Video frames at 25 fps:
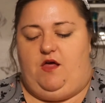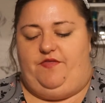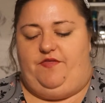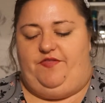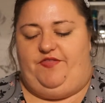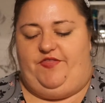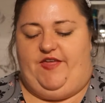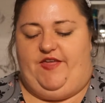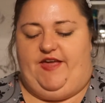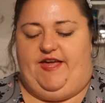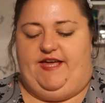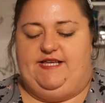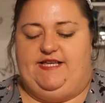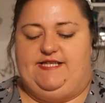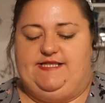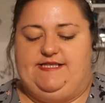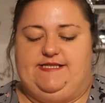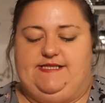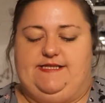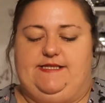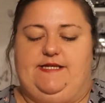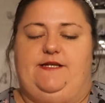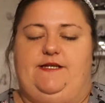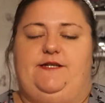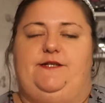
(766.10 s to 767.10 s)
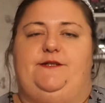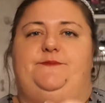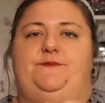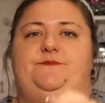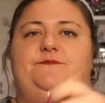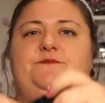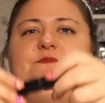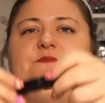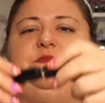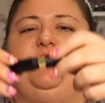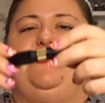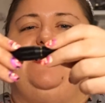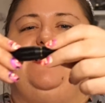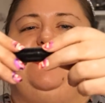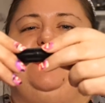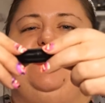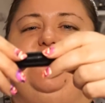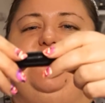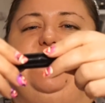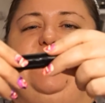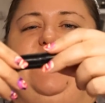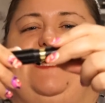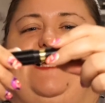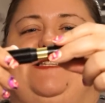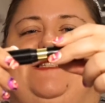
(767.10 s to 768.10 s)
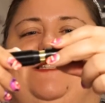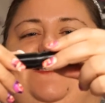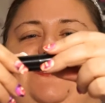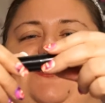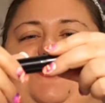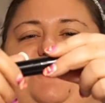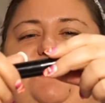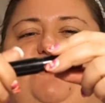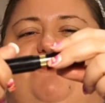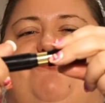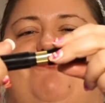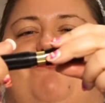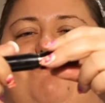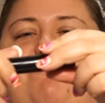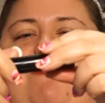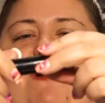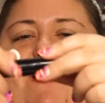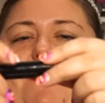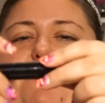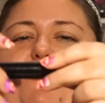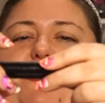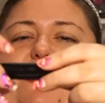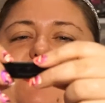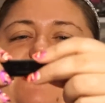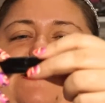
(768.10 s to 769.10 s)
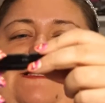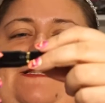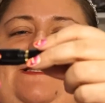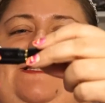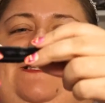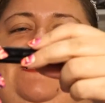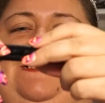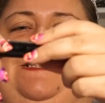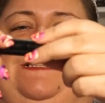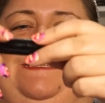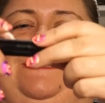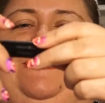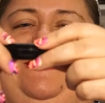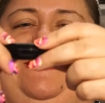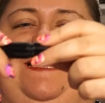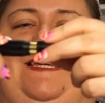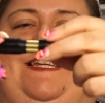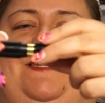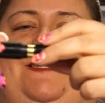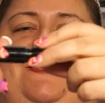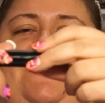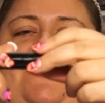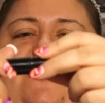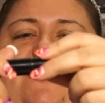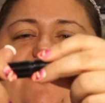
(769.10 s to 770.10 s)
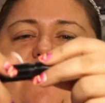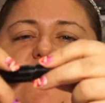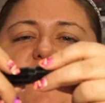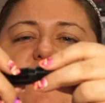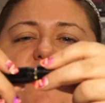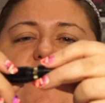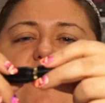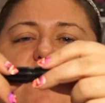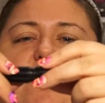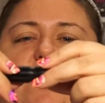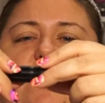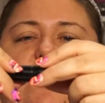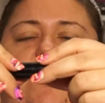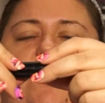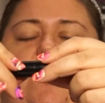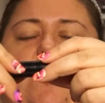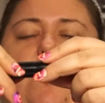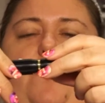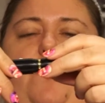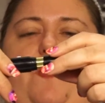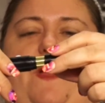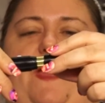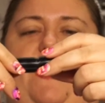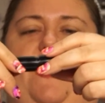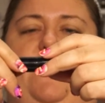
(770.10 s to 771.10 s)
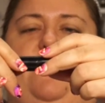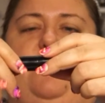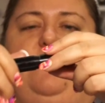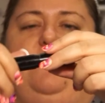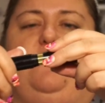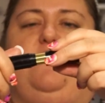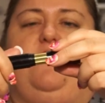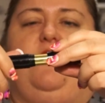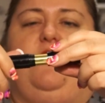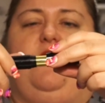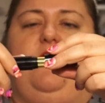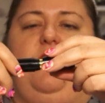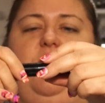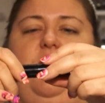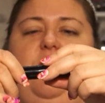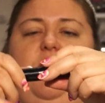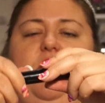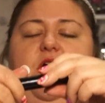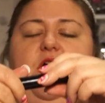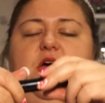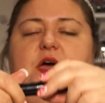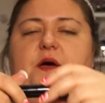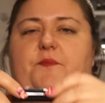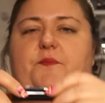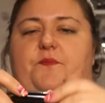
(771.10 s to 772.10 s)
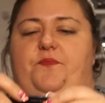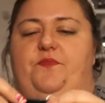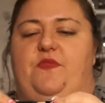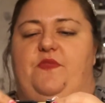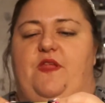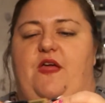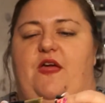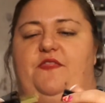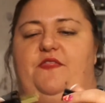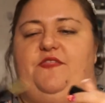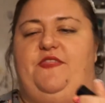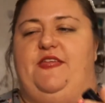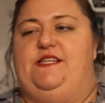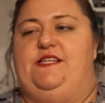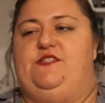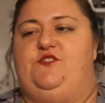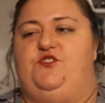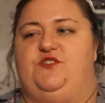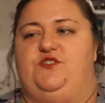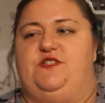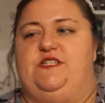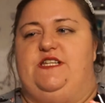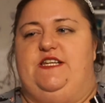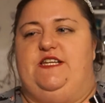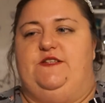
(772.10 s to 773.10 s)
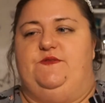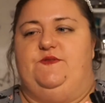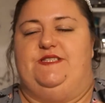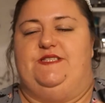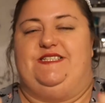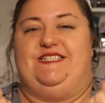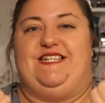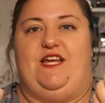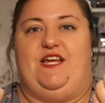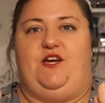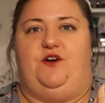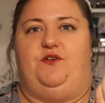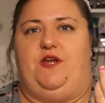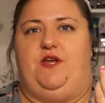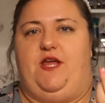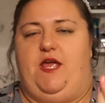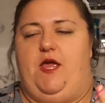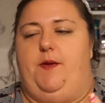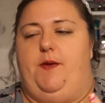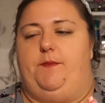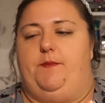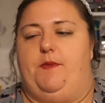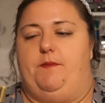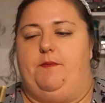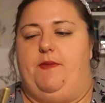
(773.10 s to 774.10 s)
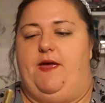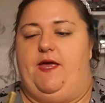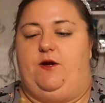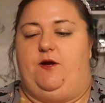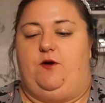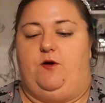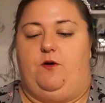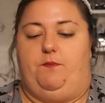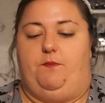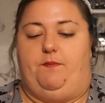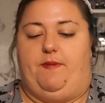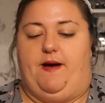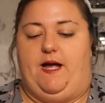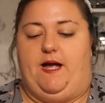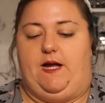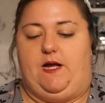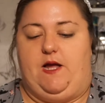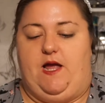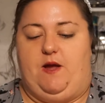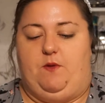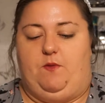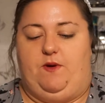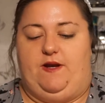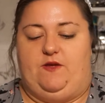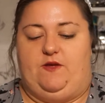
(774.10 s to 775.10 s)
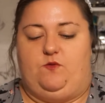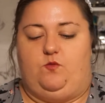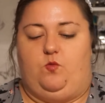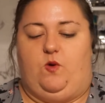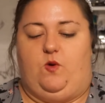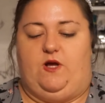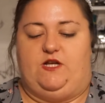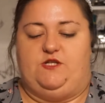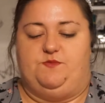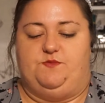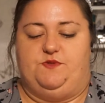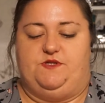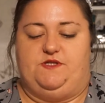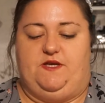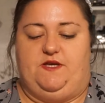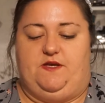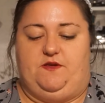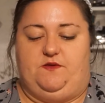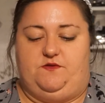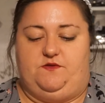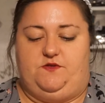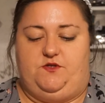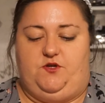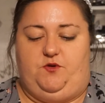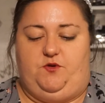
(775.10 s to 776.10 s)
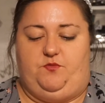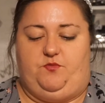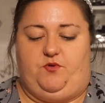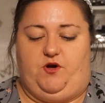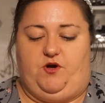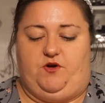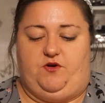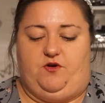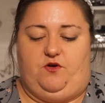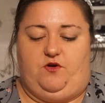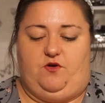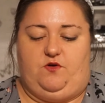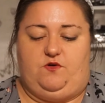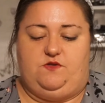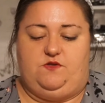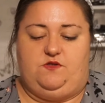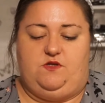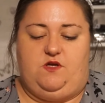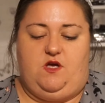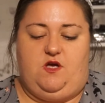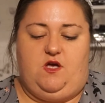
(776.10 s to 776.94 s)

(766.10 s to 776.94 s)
This has the crappiest lid going. This doesn't even stay on in my makeup bag when it's wedged between 2 products.